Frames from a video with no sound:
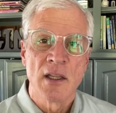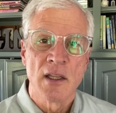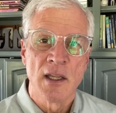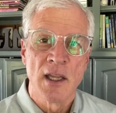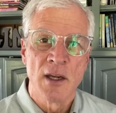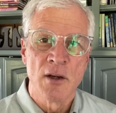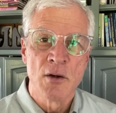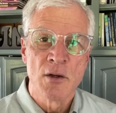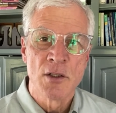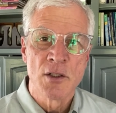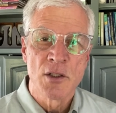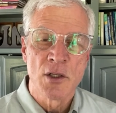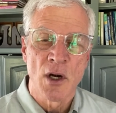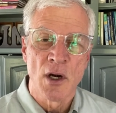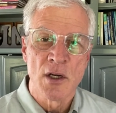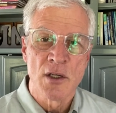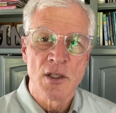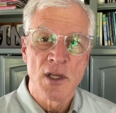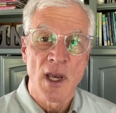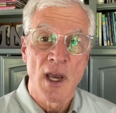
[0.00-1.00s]
Lenders
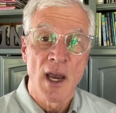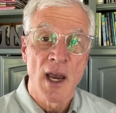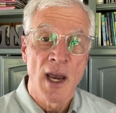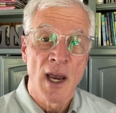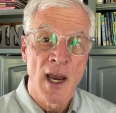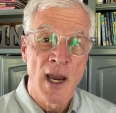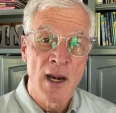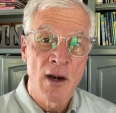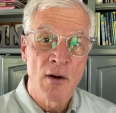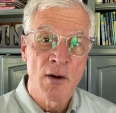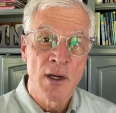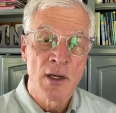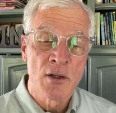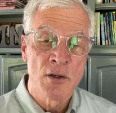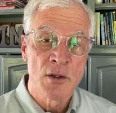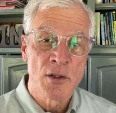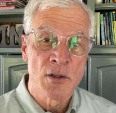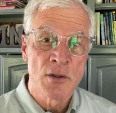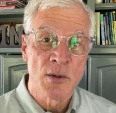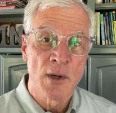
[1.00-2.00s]
charge higher
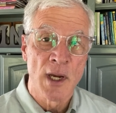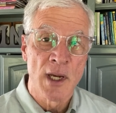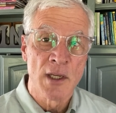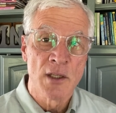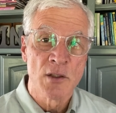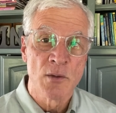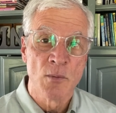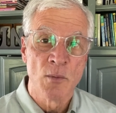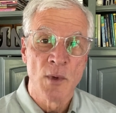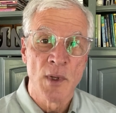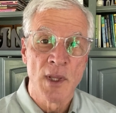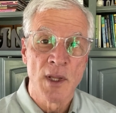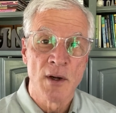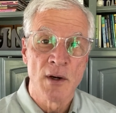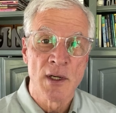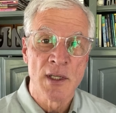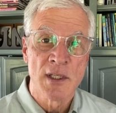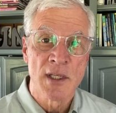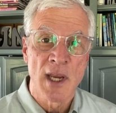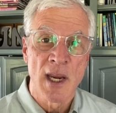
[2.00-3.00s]
interest rates when
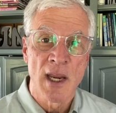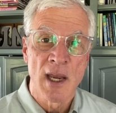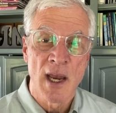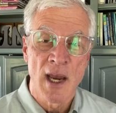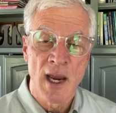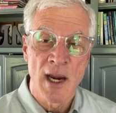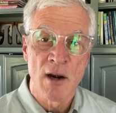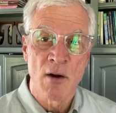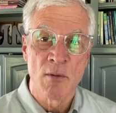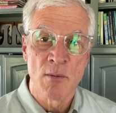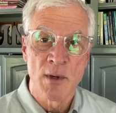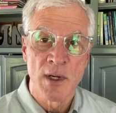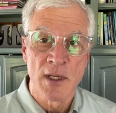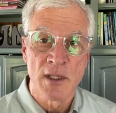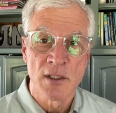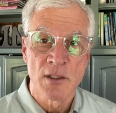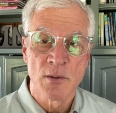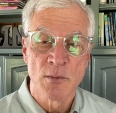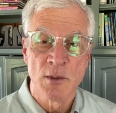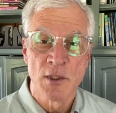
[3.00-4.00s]
there is a higher
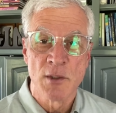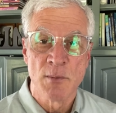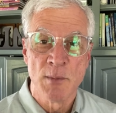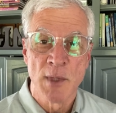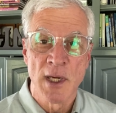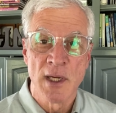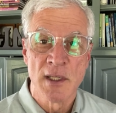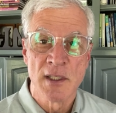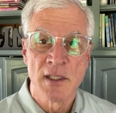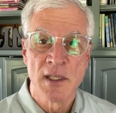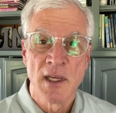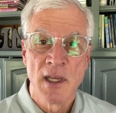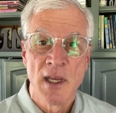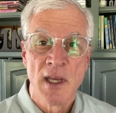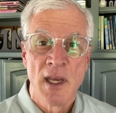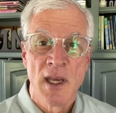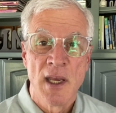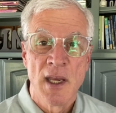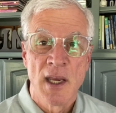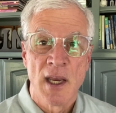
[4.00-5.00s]
risk, which means
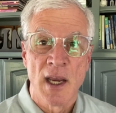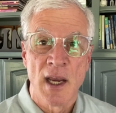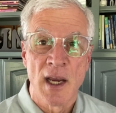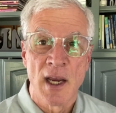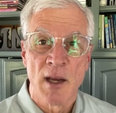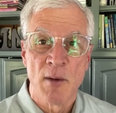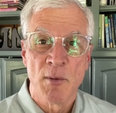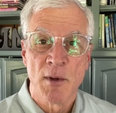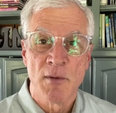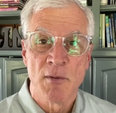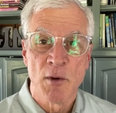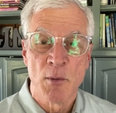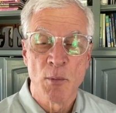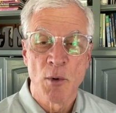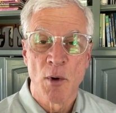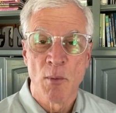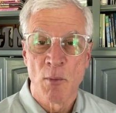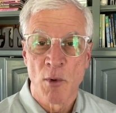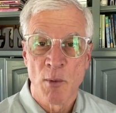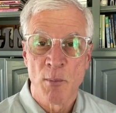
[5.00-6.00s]
if you
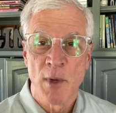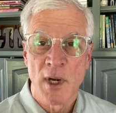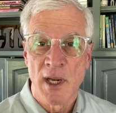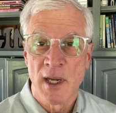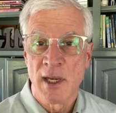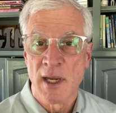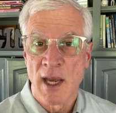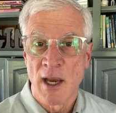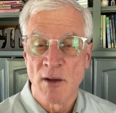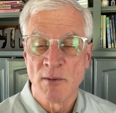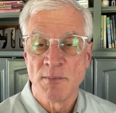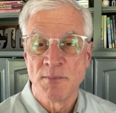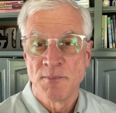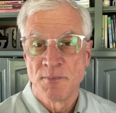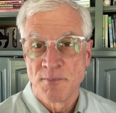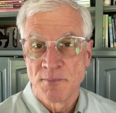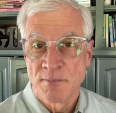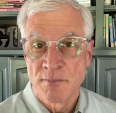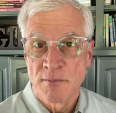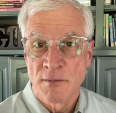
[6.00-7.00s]
put more money down,
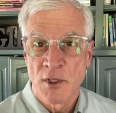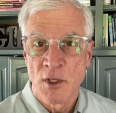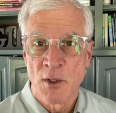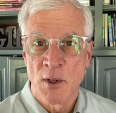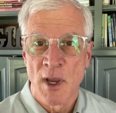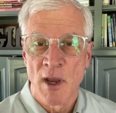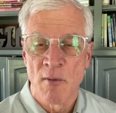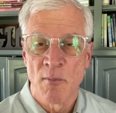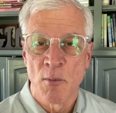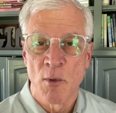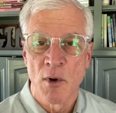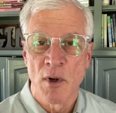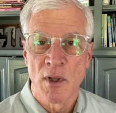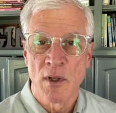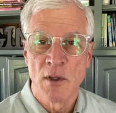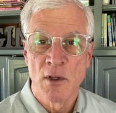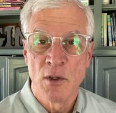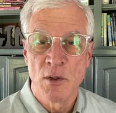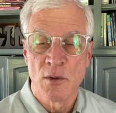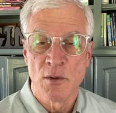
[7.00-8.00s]
you have more to
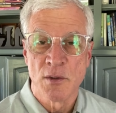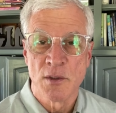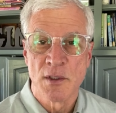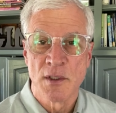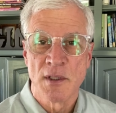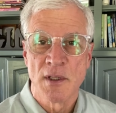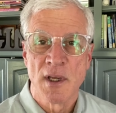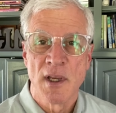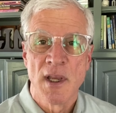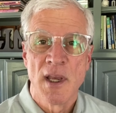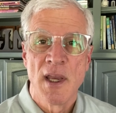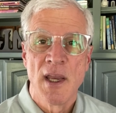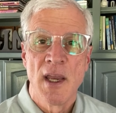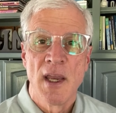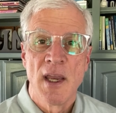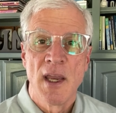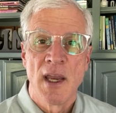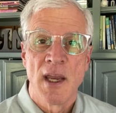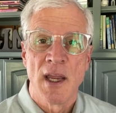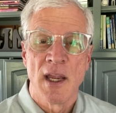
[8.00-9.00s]
lose.
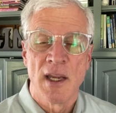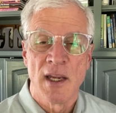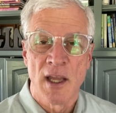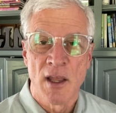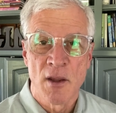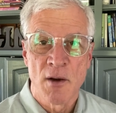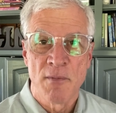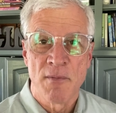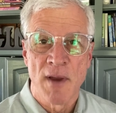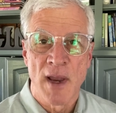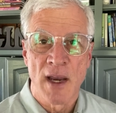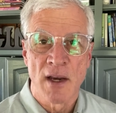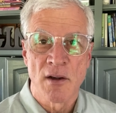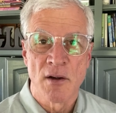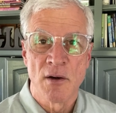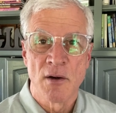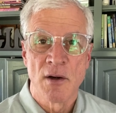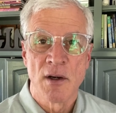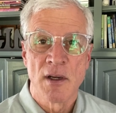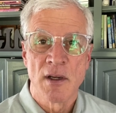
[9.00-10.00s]
Another
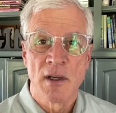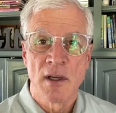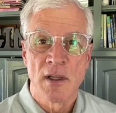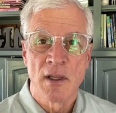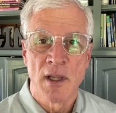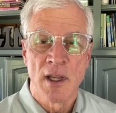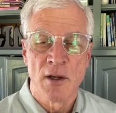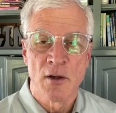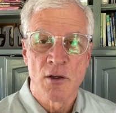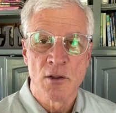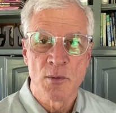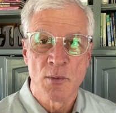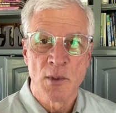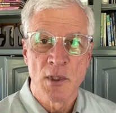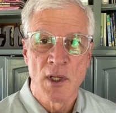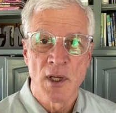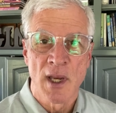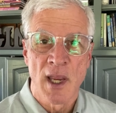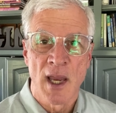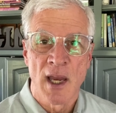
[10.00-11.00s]
factor lenders
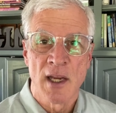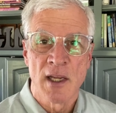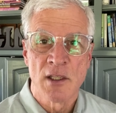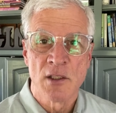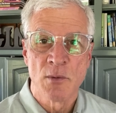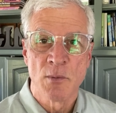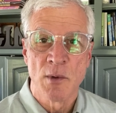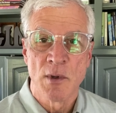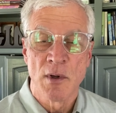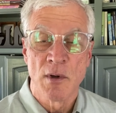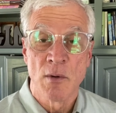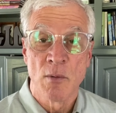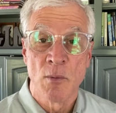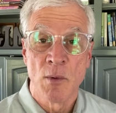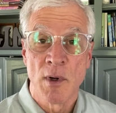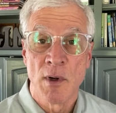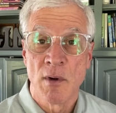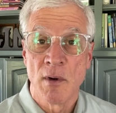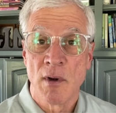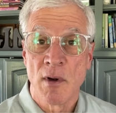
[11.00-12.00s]
will look at is
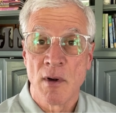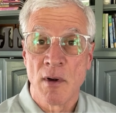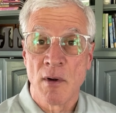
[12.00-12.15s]
when